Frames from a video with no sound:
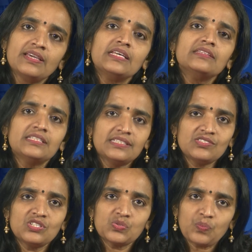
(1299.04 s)
This is
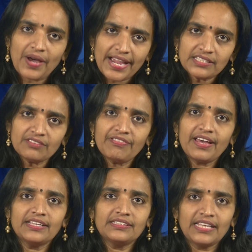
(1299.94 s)
despite the
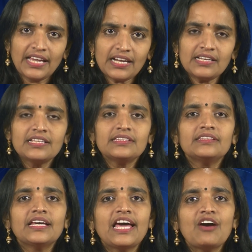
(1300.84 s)
fact that
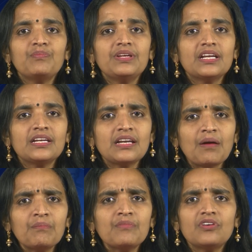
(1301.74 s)
there have been a
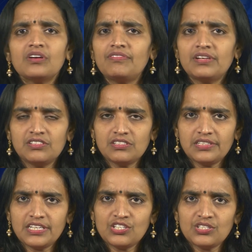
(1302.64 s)
number of
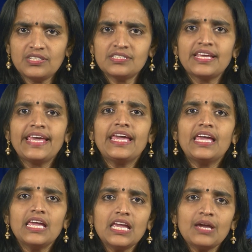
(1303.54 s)
legislations
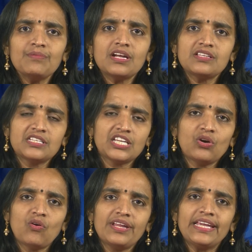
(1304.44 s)
aimed at
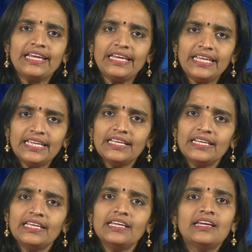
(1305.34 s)
securing
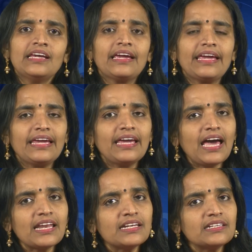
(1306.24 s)
legally
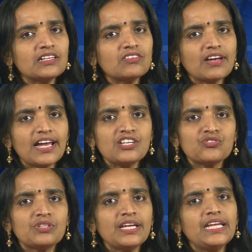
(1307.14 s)
guaranteed rights
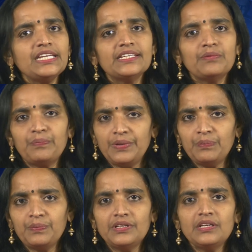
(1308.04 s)
to the Indian
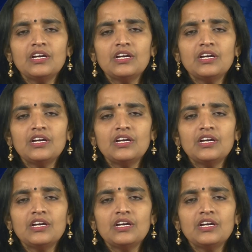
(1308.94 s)
people